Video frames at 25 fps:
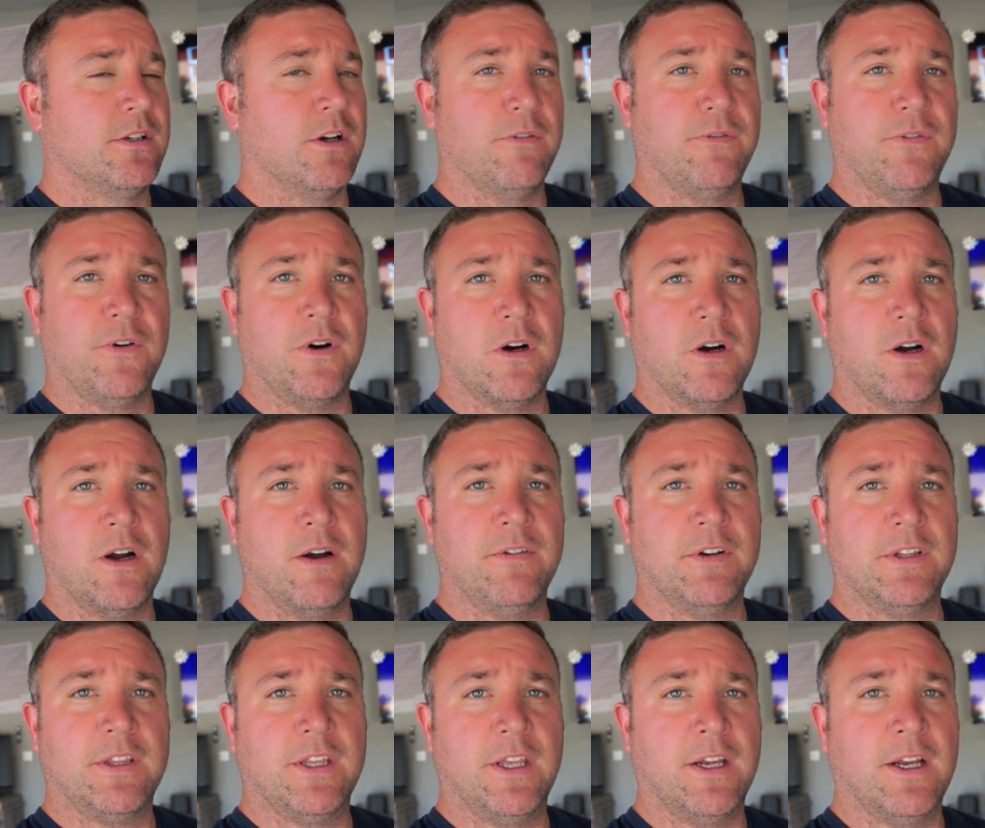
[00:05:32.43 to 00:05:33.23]
far
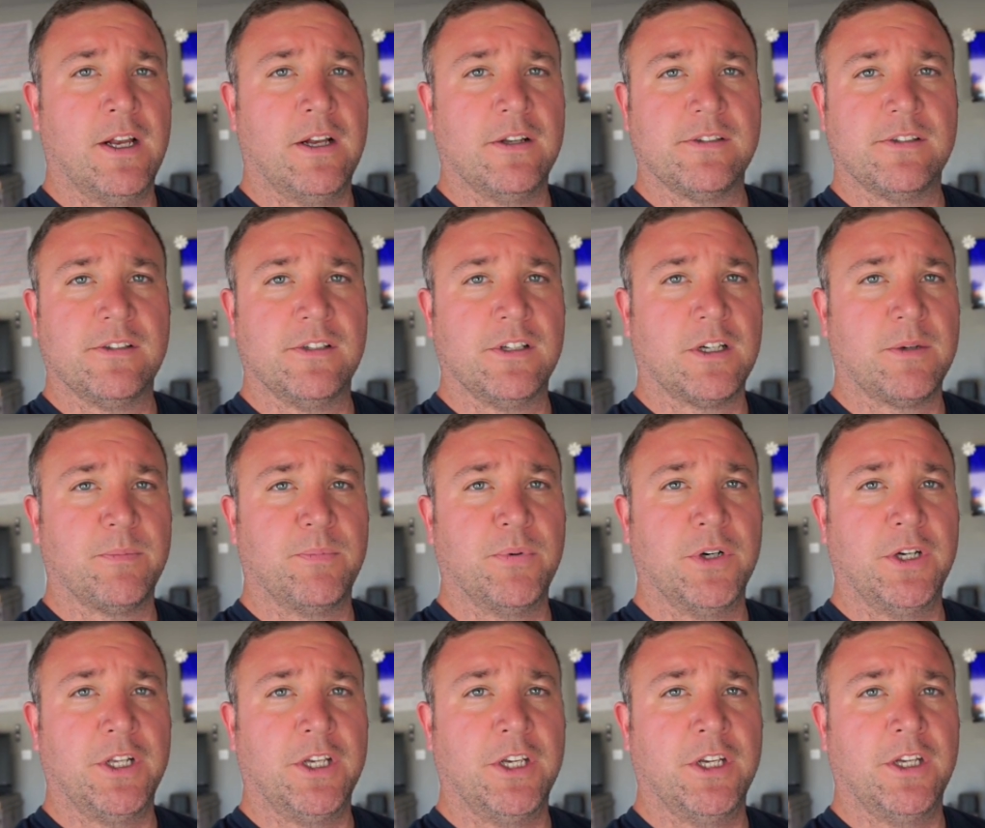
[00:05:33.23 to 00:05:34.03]
everything else is looking
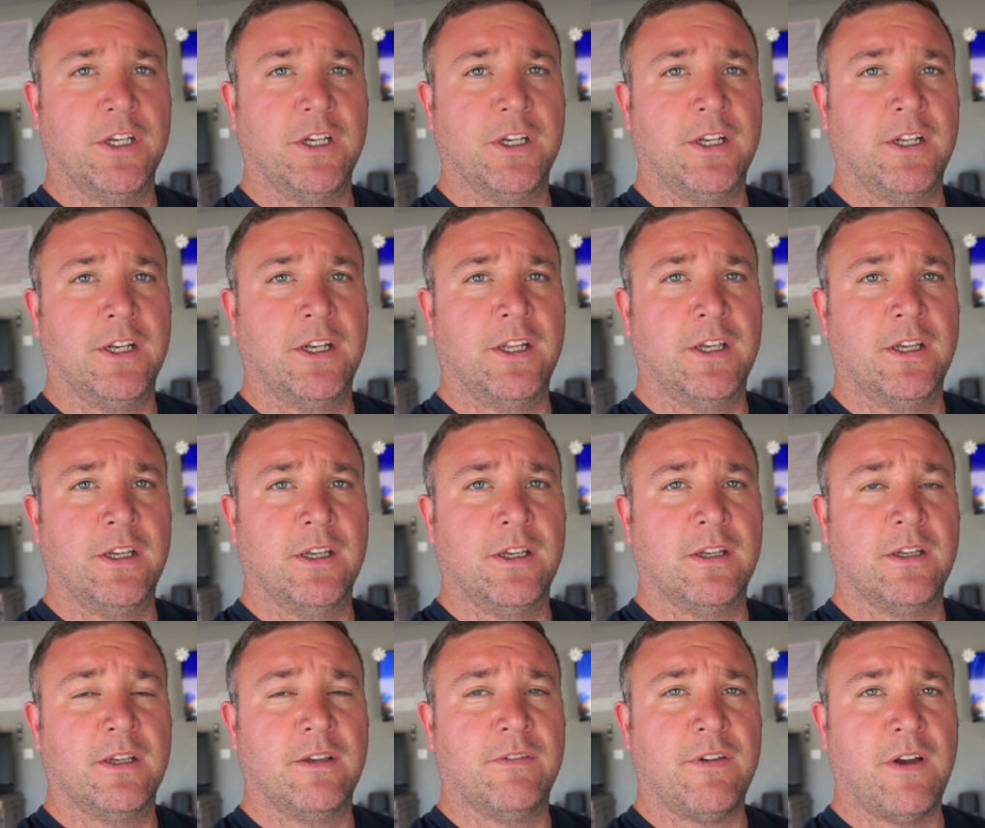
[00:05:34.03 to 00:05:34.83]
pretty good, and
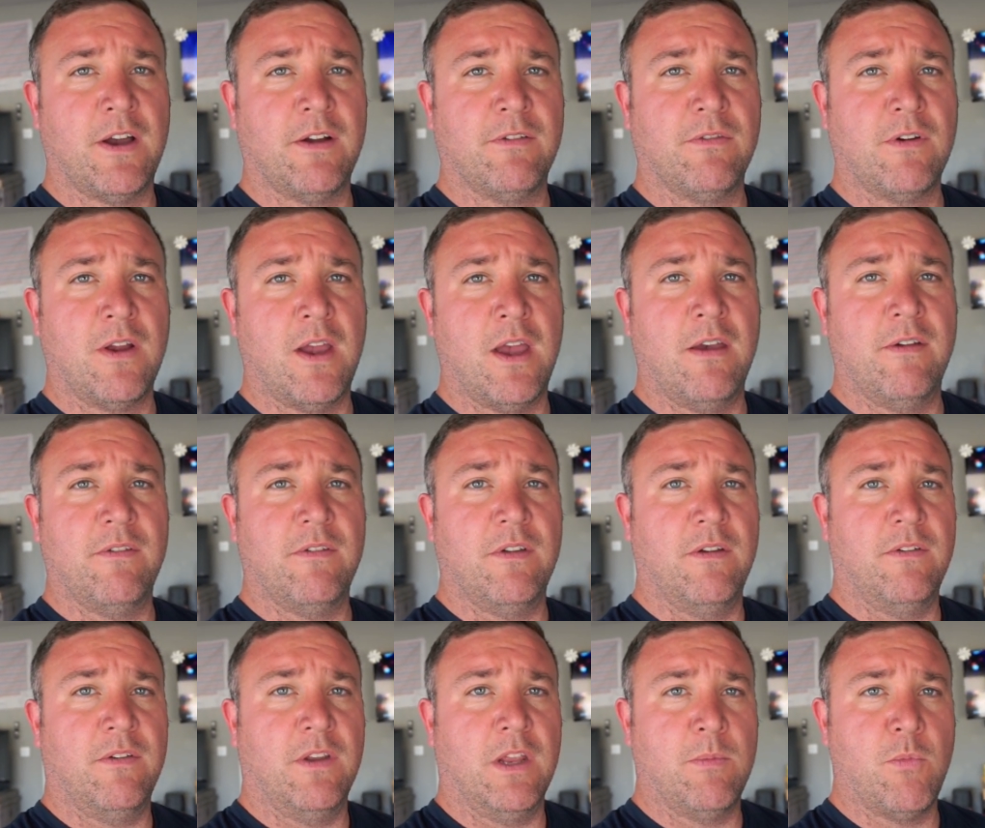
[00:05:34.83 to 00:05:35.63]
if
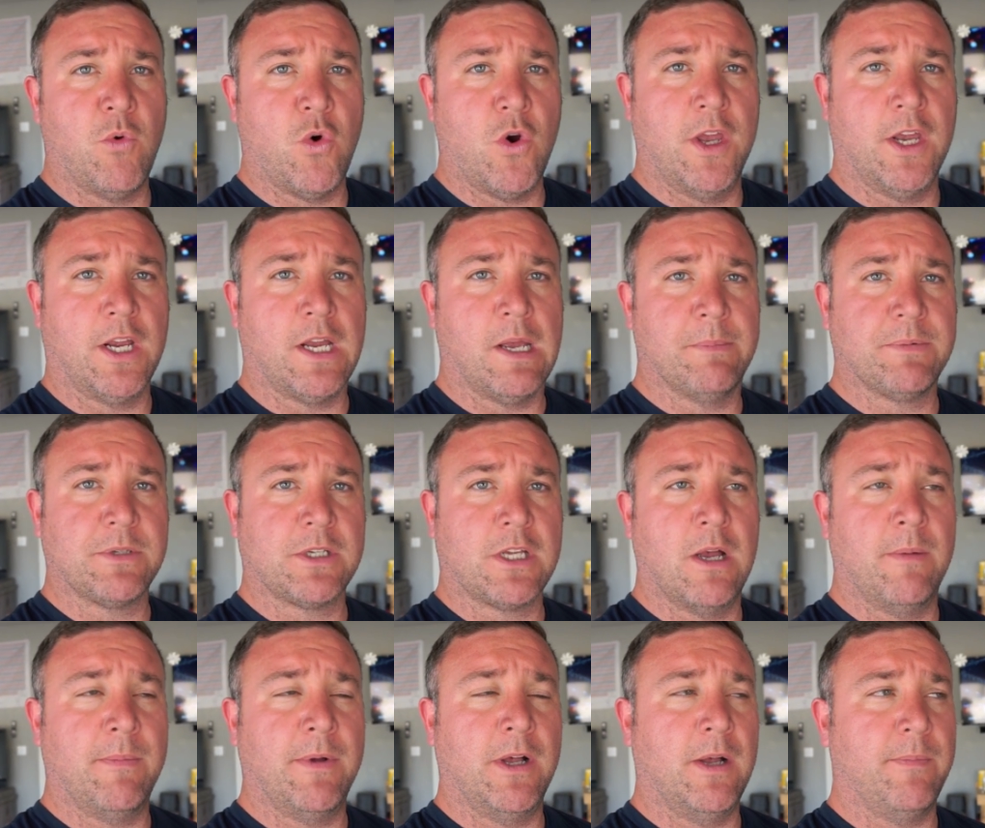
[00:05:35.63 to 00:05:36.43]
any more hiccups
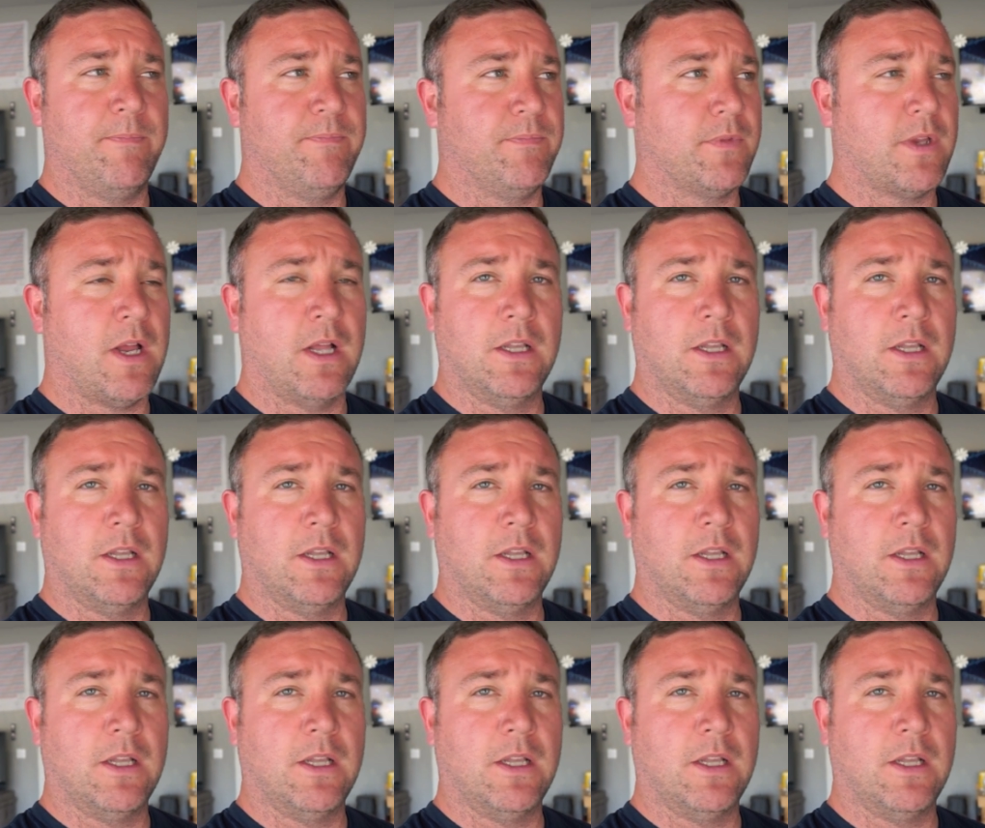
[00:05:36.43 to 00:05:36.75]
come up,